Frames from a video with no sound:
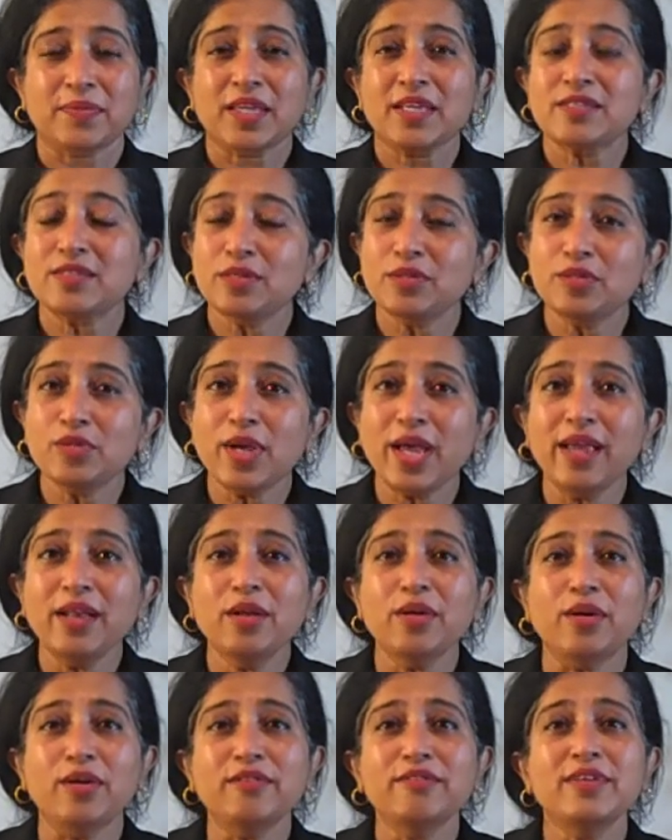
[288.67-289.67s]
So to end
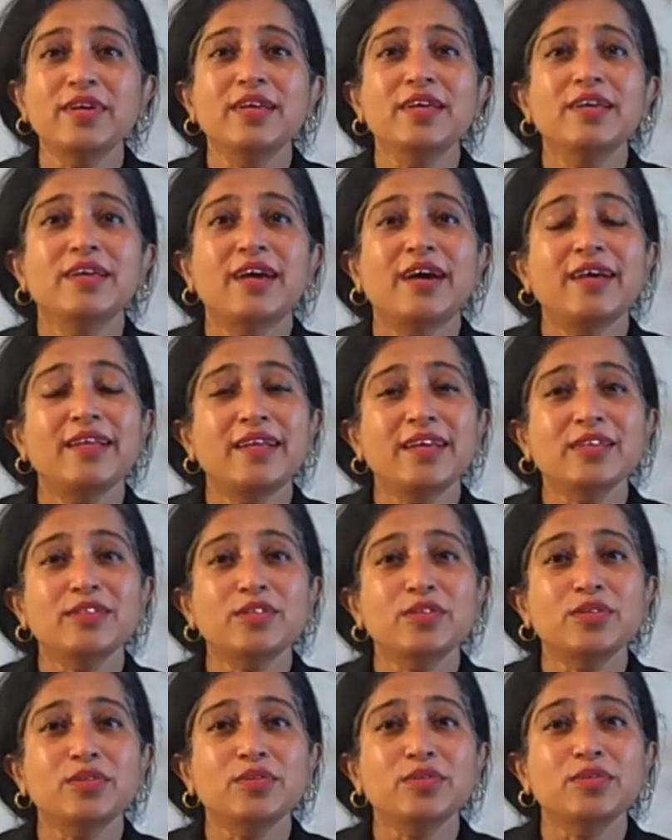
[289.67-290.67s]
off, I like
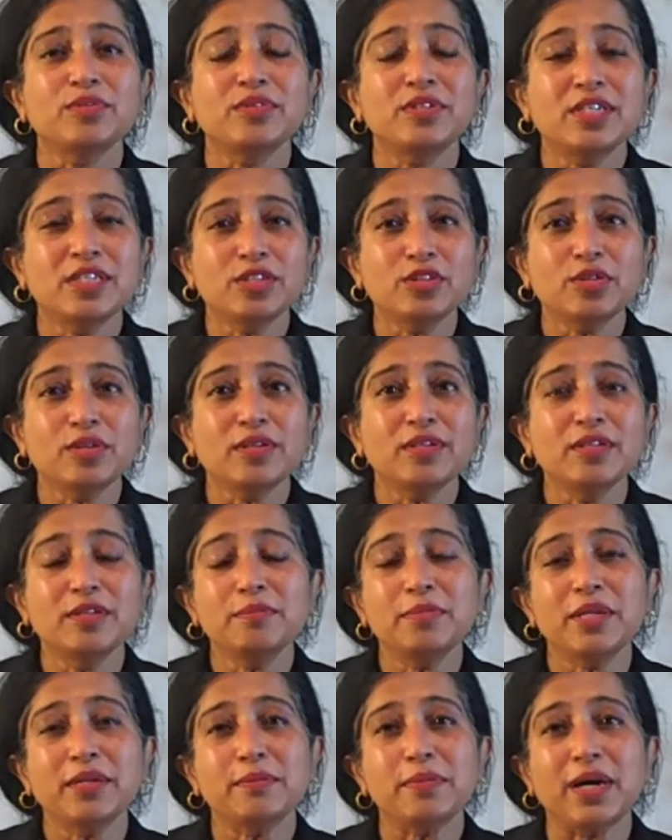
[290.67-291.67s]
to teach you a little
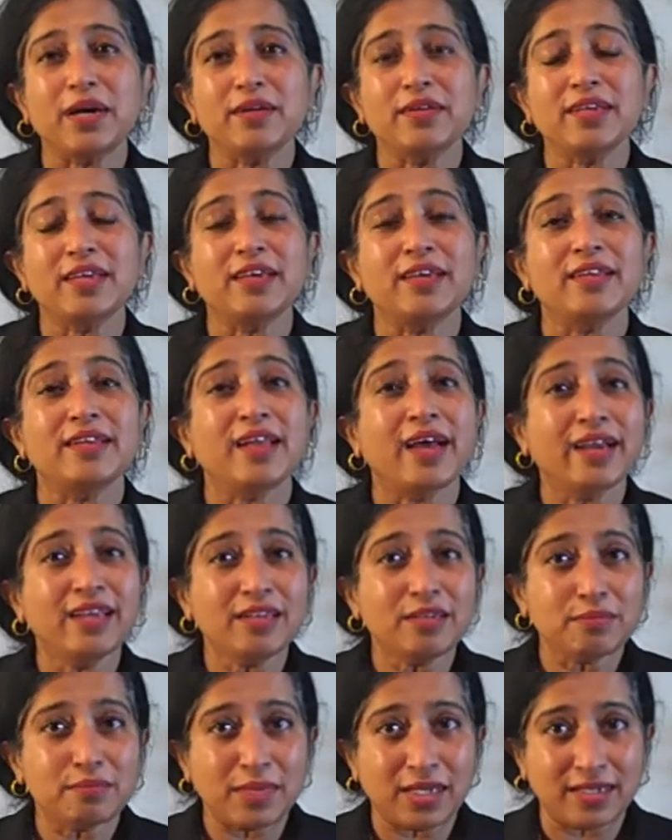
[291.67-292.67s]
bit about a
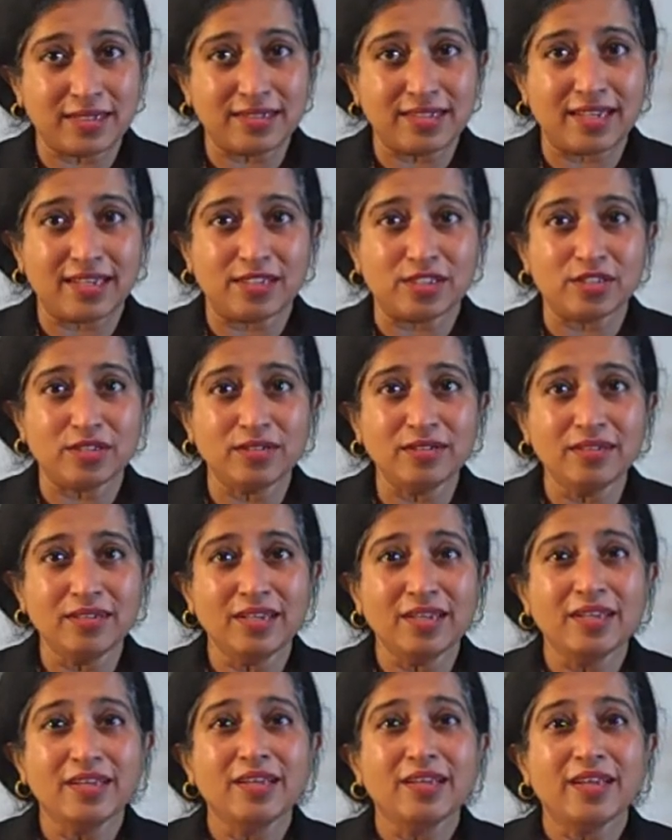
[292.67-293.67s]
light meditation,
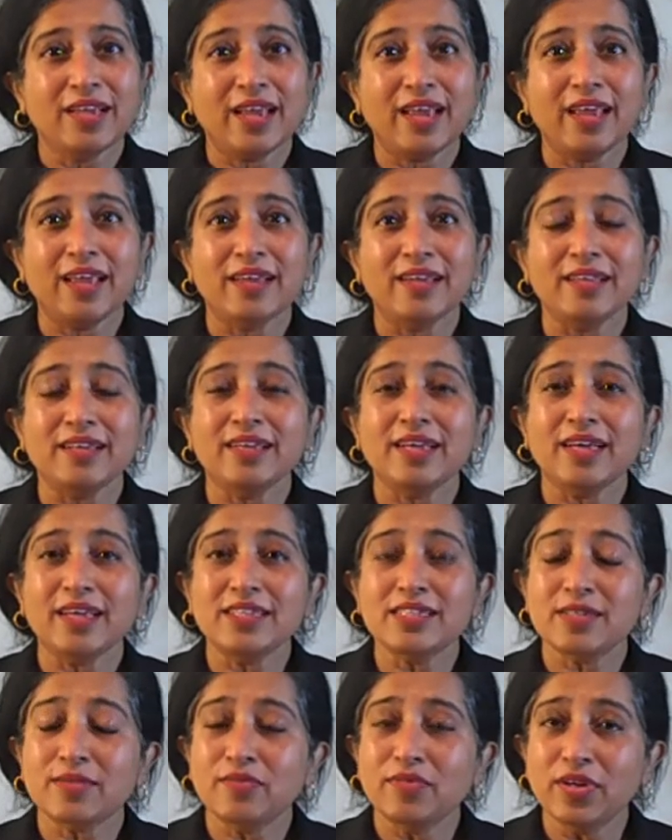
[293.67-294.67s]
and
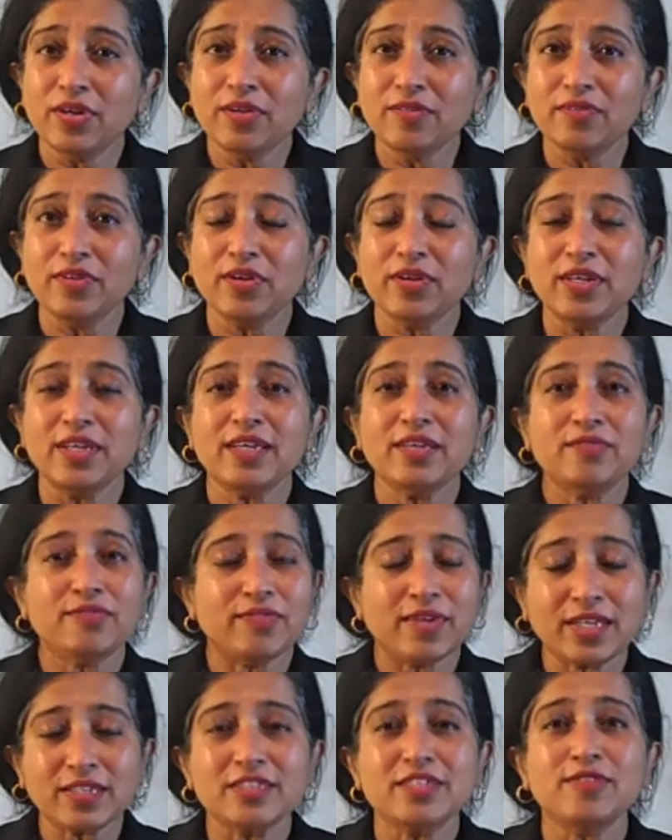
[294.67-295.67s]
it's a very, very
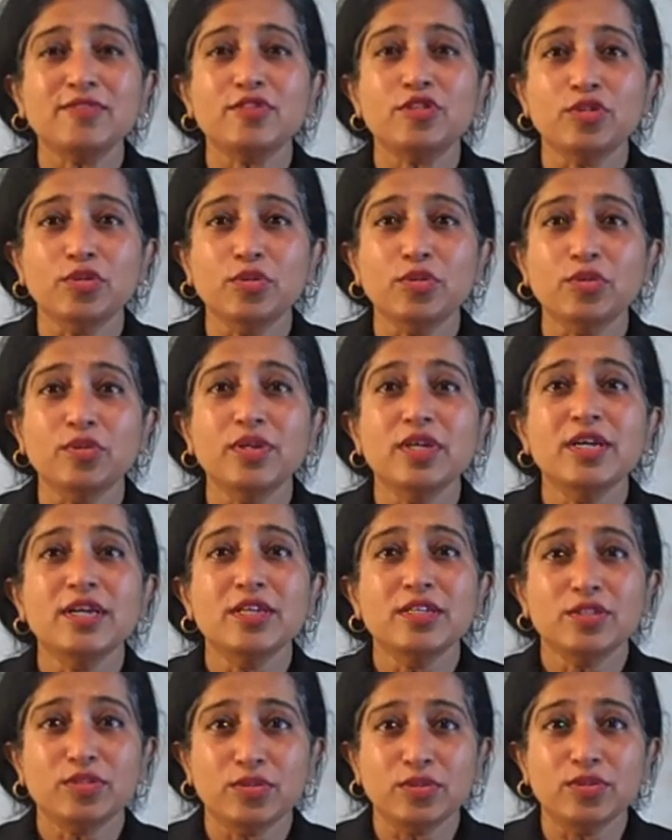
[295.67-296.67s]
effective tool
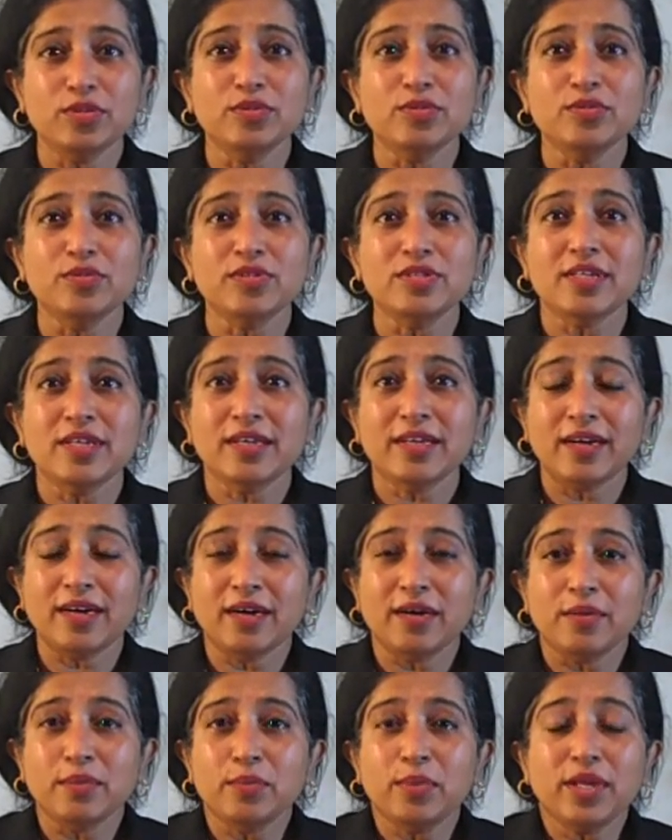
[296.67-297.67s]
to use
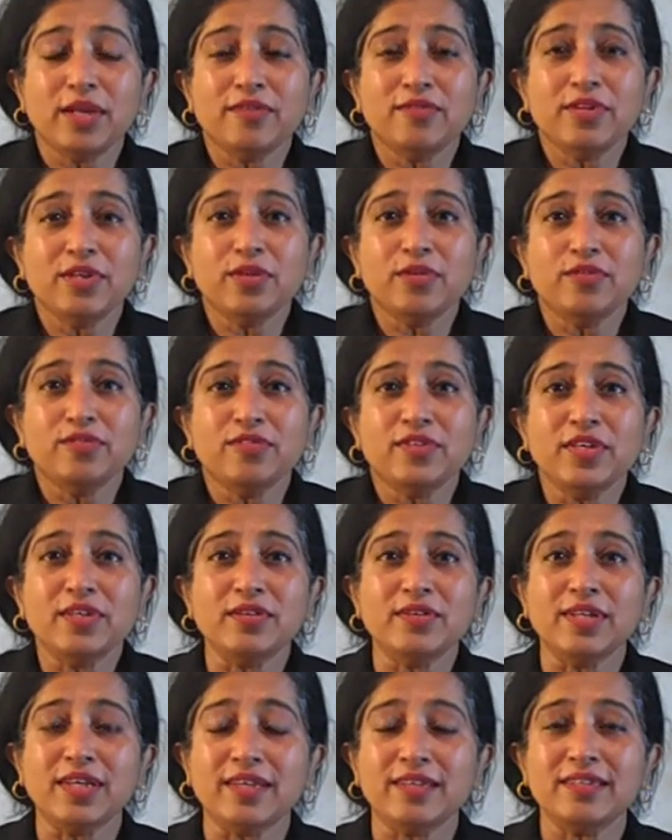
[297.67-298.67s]
whenever you feel
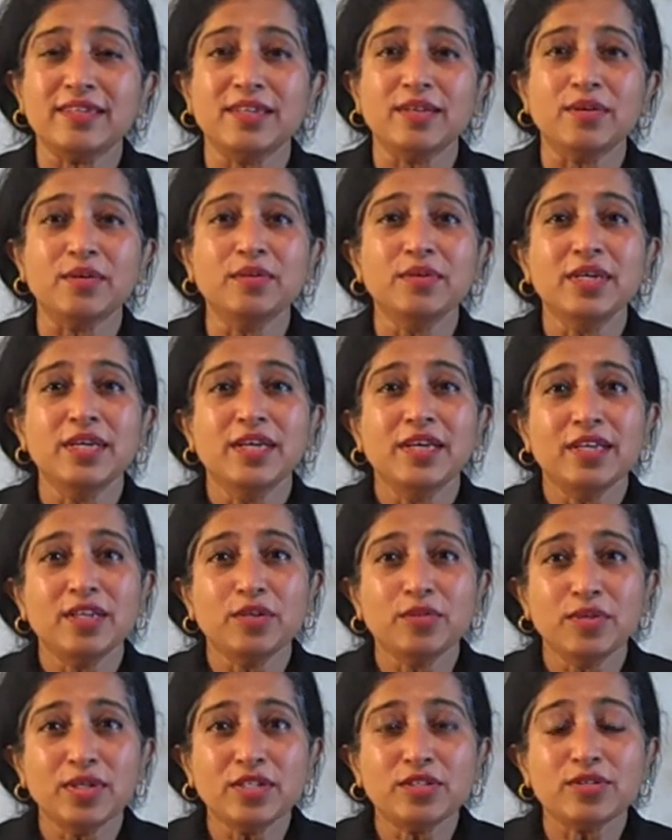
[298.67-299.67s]
that
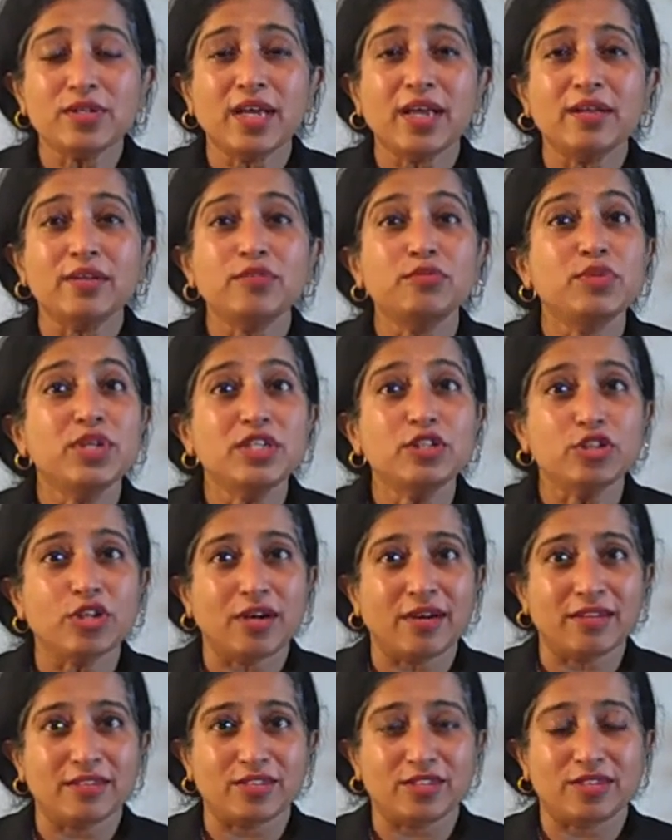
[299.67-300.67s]
you need to get
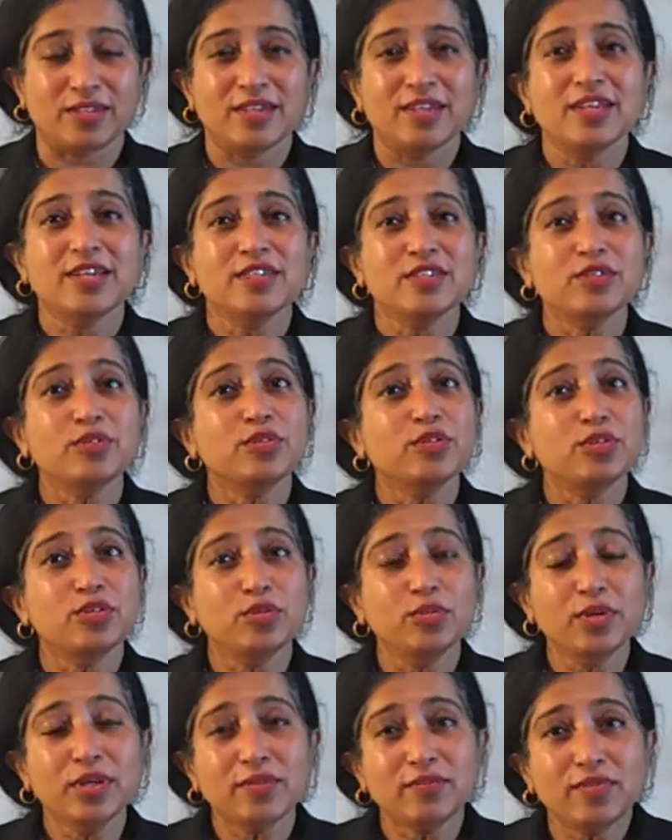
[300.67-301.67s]
recharged. So to do
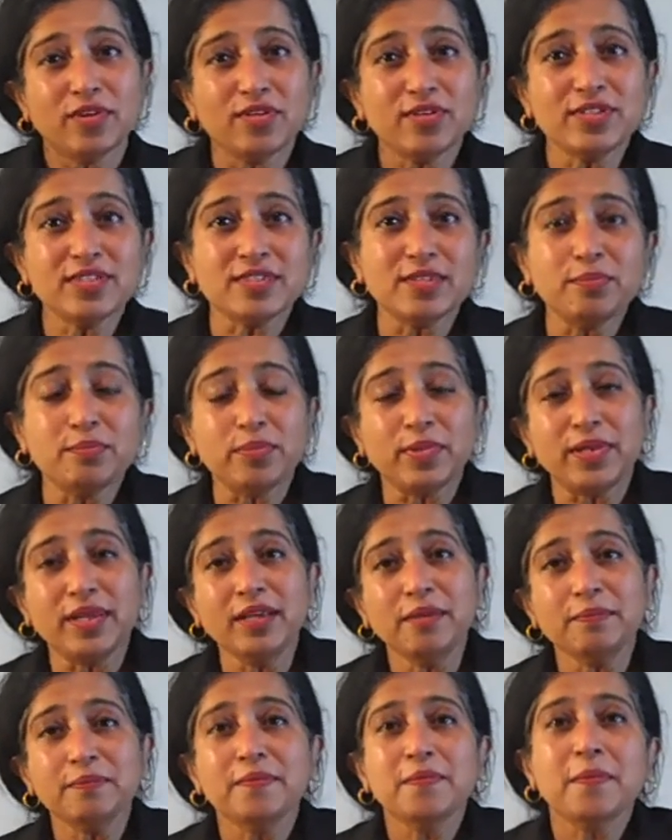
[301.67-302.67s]
it very simply,
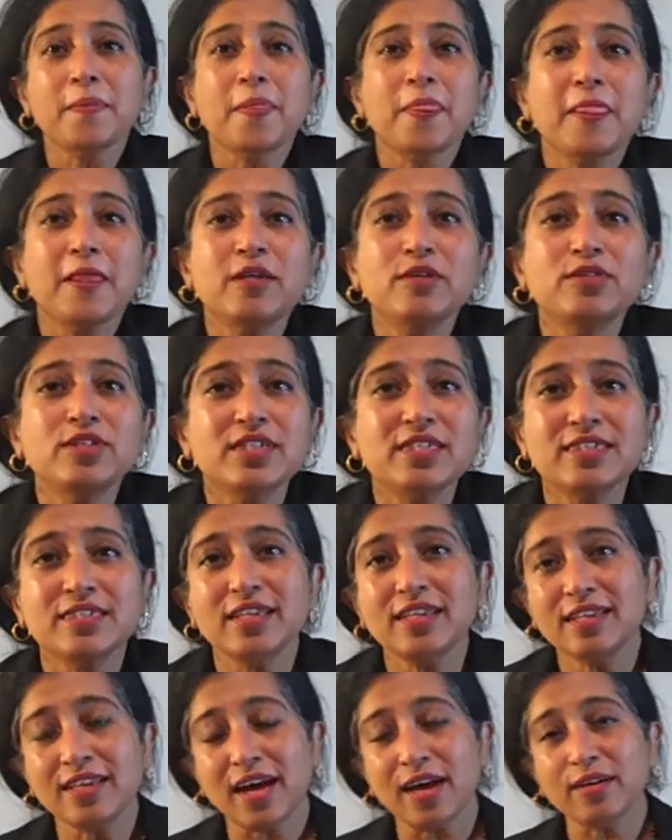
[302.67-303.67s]
you just
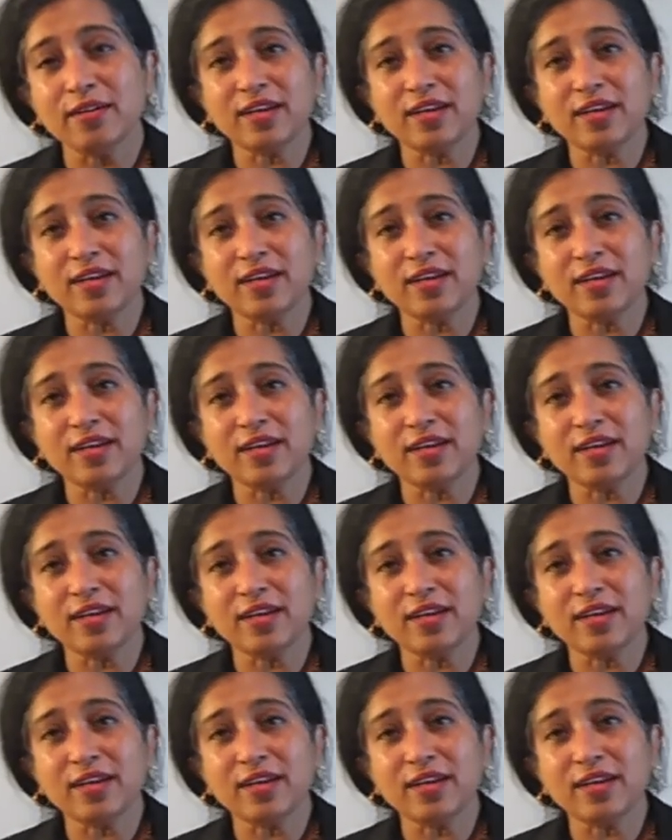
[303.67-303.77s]
sit down